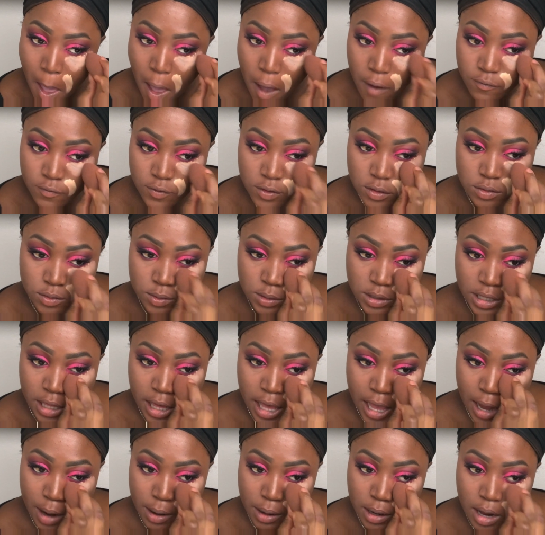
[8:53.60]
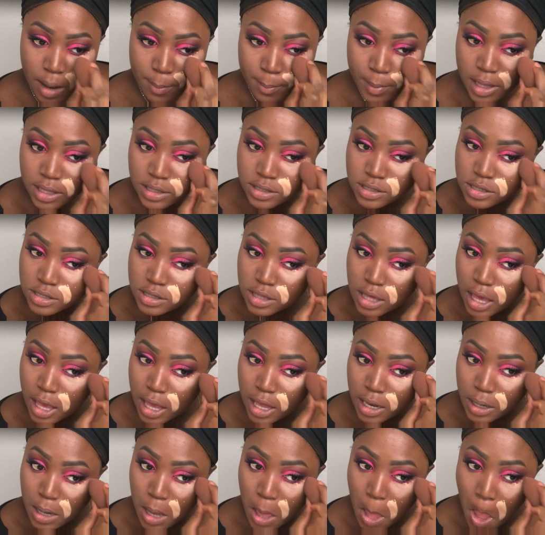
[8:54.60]
It feels really airy on my
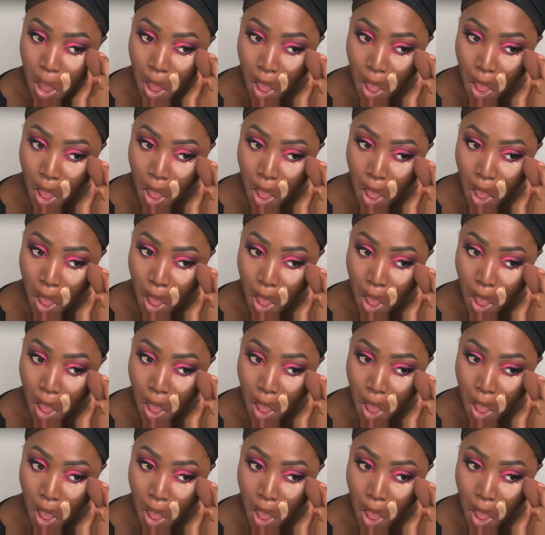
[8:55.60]
skin.